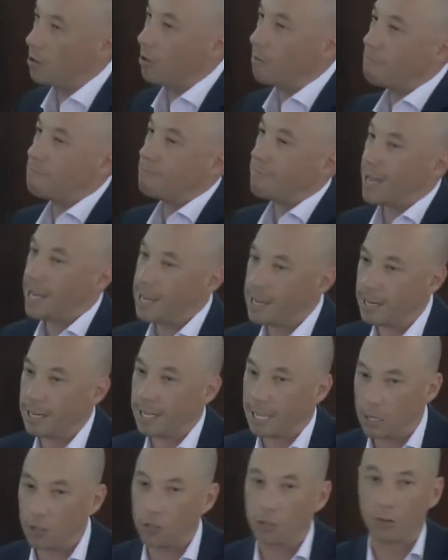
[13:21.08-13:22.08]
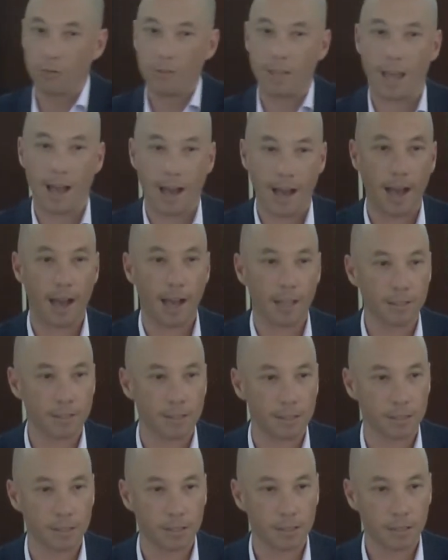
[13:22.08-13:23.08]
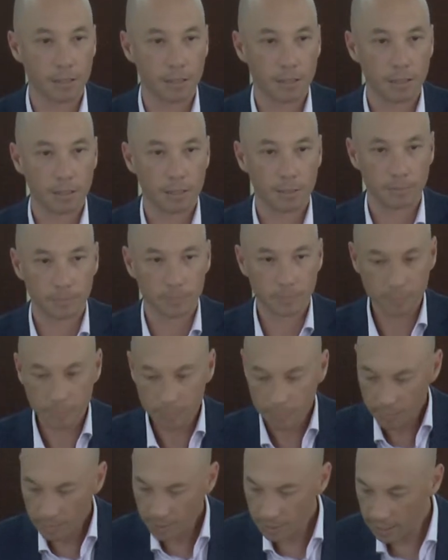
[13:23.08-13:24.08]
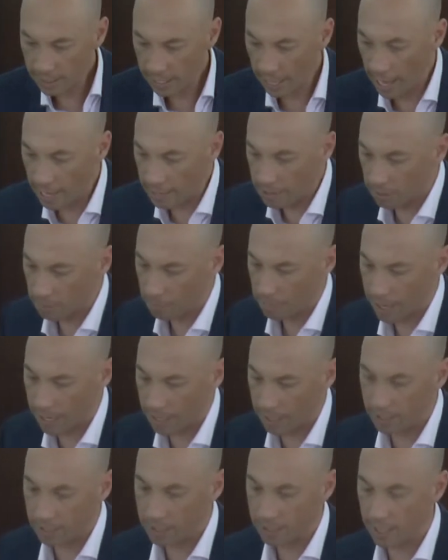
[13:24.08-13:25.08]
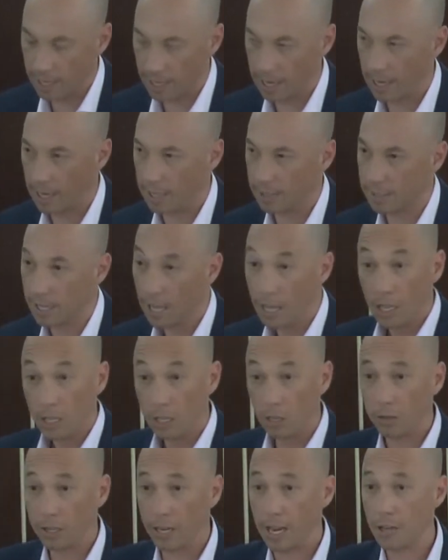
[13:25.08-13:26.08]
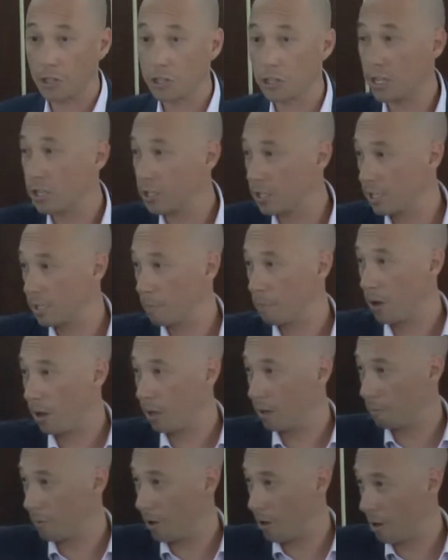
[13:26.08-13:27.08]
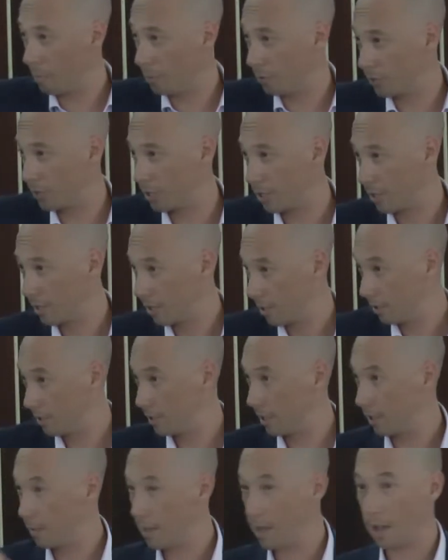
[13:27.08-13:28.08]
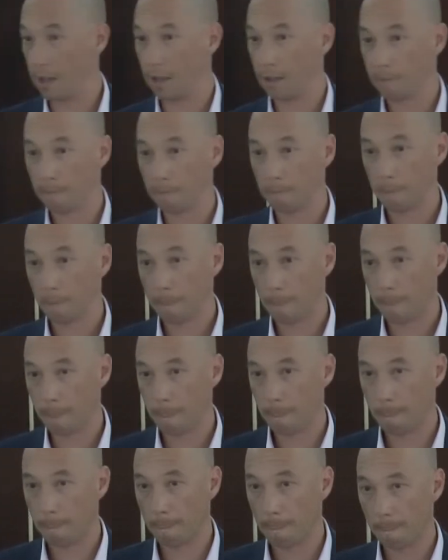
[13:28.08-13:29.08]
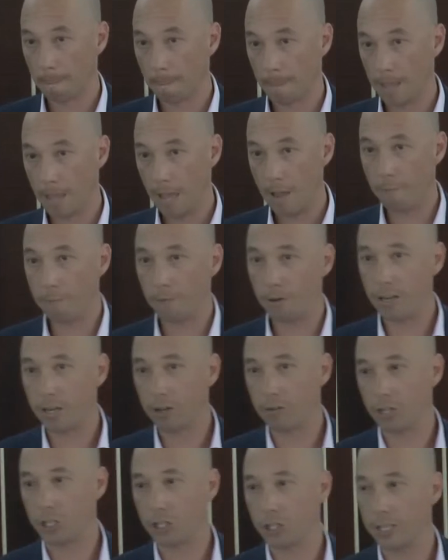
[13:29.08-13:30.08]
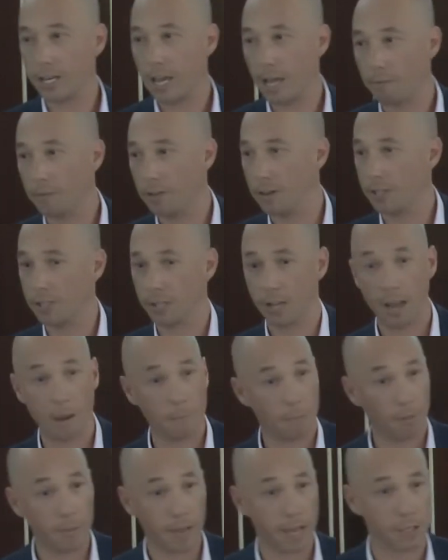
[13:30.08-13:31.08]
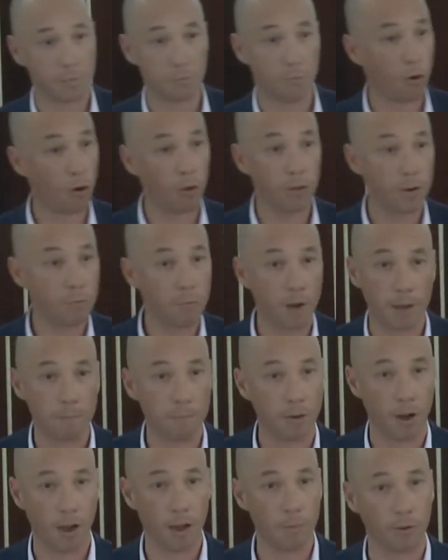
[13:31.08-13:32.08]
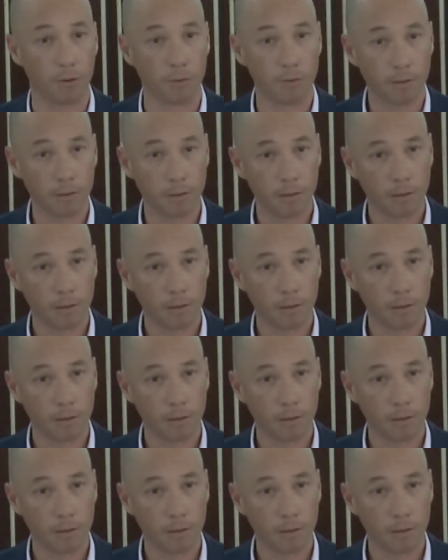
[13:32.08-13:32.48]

not made it into their hearts. Had not made it into their hearts. You look at our church, there's a pile of Bibles sitting there. Every Christian Adventist home probably has more than one Bible